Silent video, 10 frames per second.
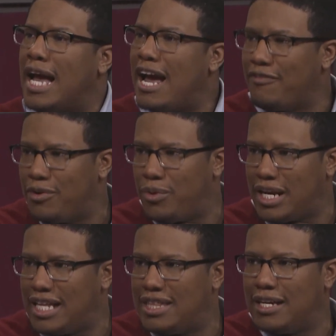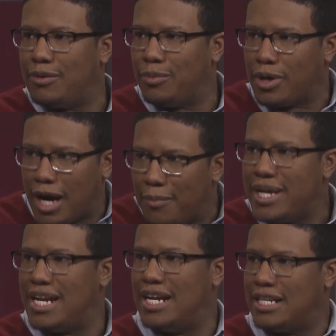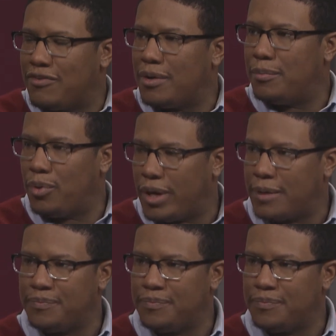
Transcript: Everyone, I think, will come in at a different point.